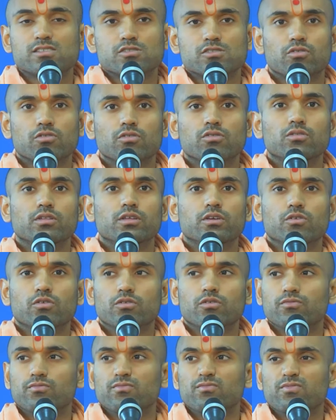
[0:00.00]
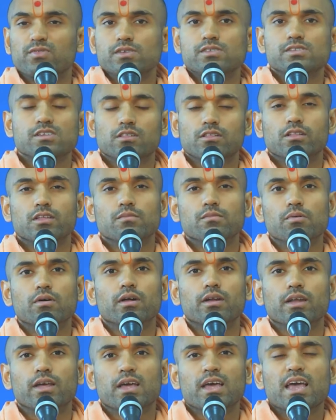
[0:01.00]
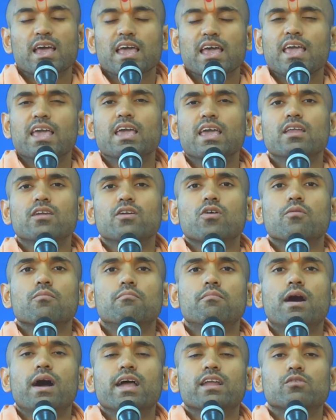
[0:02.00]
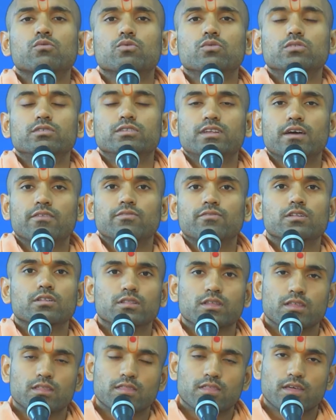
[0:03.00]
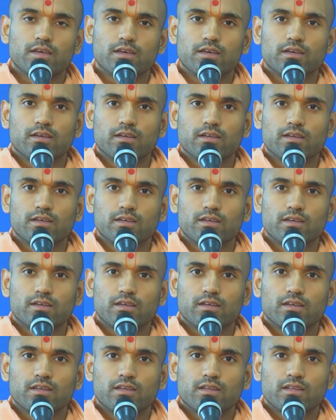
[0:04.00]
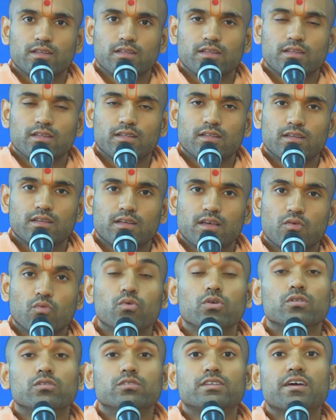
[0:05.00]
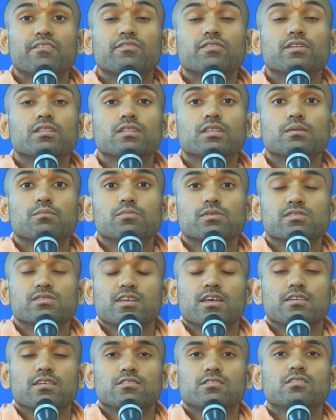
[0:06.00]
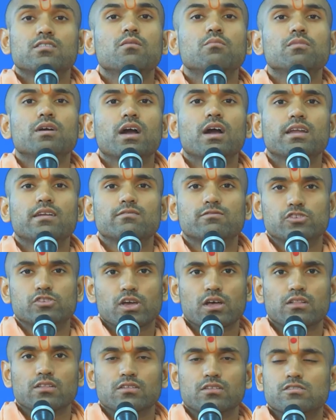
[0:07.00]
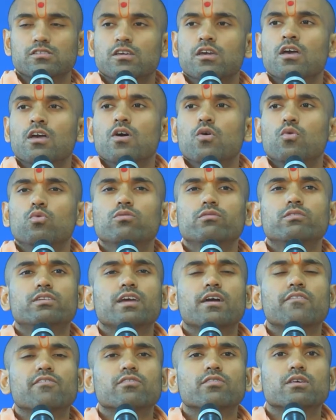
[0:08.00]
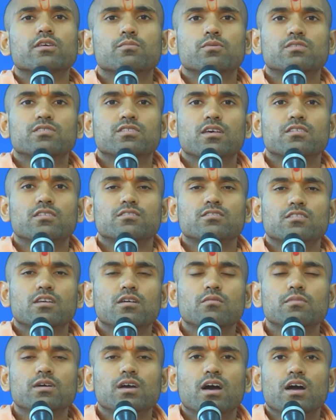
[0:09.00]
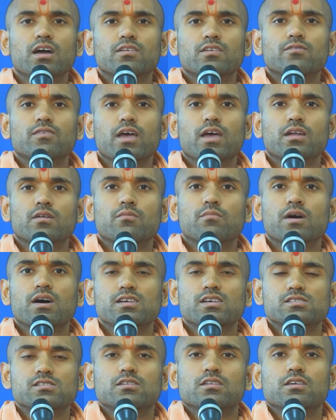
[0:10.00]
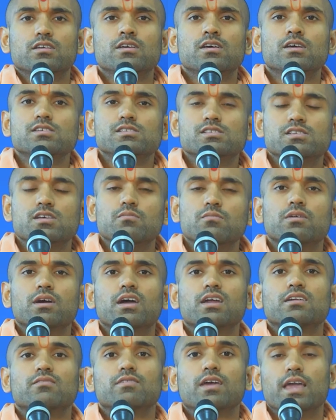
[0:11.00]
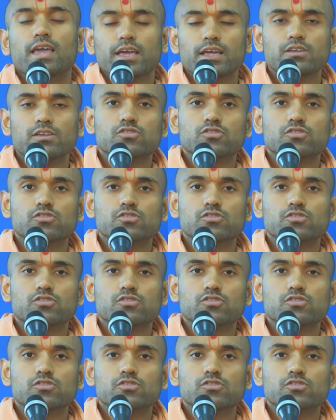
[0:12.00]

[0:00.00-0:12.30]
or physically, but in our mind, we'll definitely think. We'll definitely possess some kind of jealousy. We'll definitely possess some kind of animosity, some kind of hatred